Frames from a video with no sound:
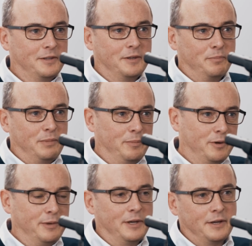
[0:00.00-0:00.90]
I think
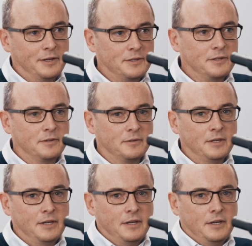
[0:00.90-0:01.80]
people are being asked to
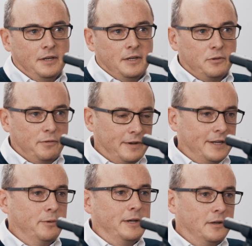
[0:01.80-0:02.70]

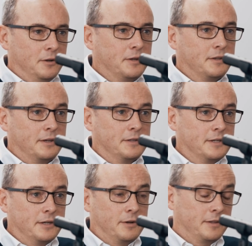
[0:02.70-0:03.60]
evaluate and look at
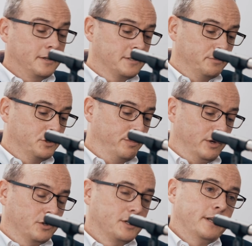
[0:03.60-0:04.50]
things now, and I think it's a much
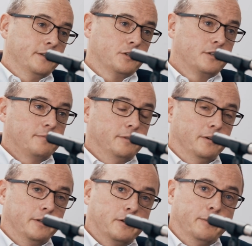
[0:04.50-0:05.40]
bigger challenge. You
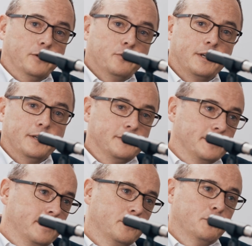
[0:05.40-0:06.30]
know, I look at my own kids
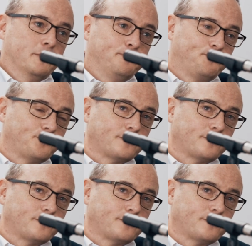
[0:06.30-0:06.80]
now, and